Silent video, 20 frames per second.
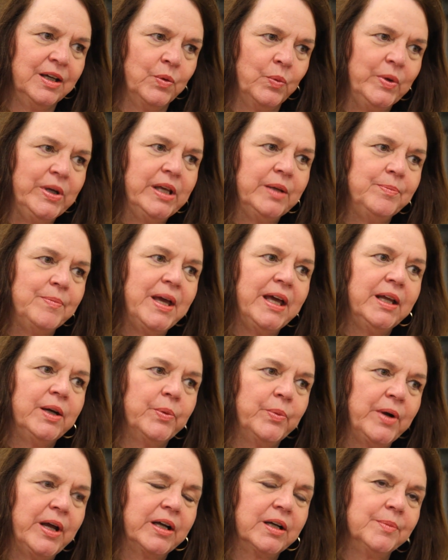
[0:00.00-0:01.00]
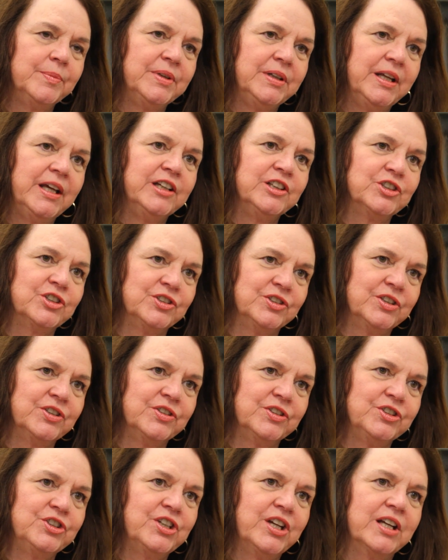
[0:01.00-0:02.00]
We had made a recommendation to
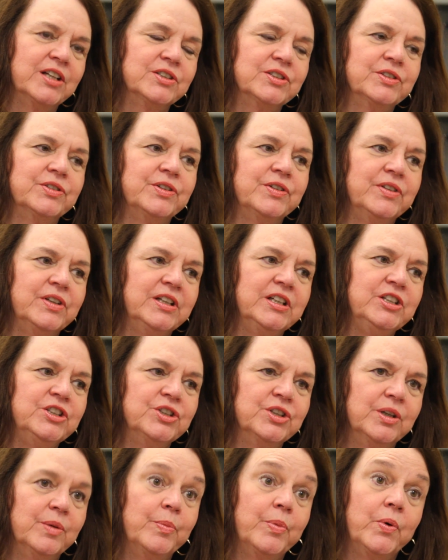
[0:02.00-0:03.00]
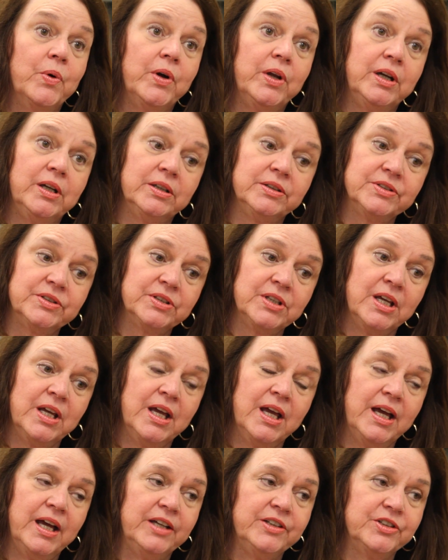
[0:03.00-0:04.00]
the Chancellor that he should appoint us
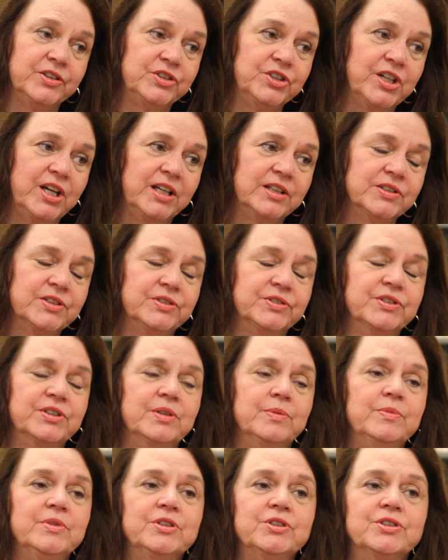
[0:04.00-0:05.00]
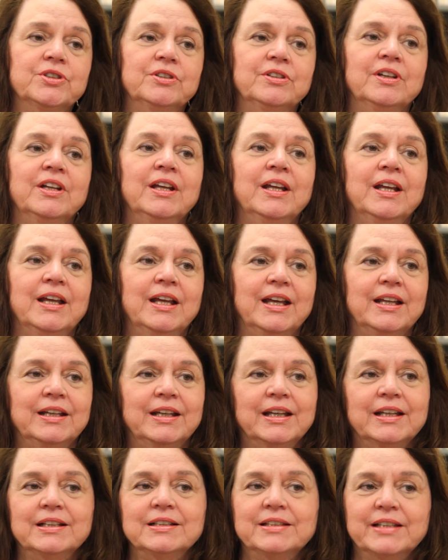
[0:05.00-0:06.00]
as a Chancellor's Commission and
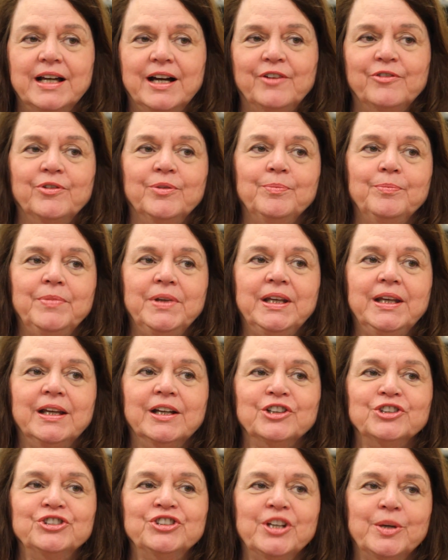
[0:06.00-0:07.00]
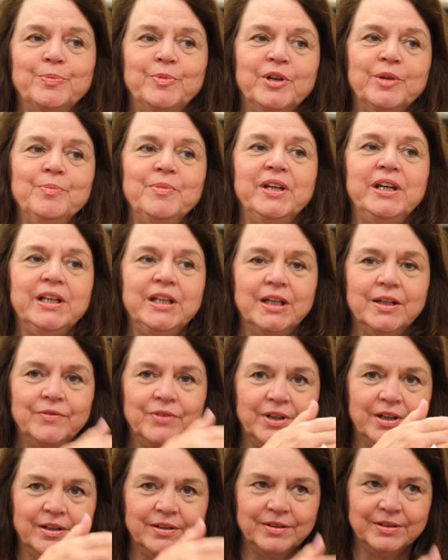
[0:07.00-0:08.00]
get us out from being a subcommittee of
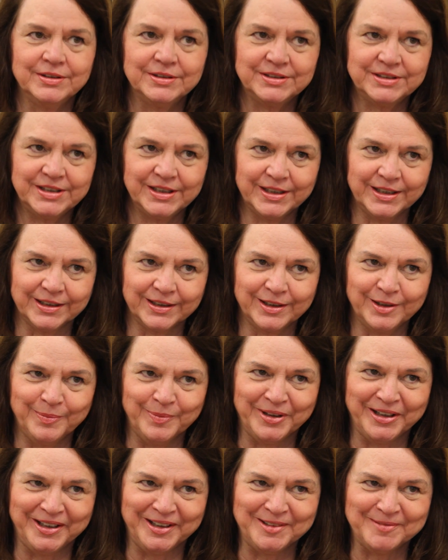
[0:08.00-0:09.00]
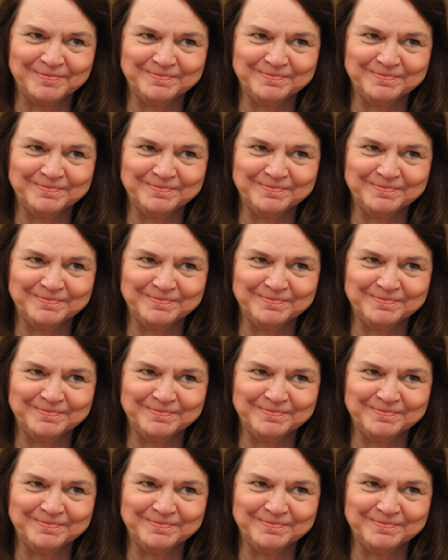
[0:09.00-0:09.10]
a Senate committee.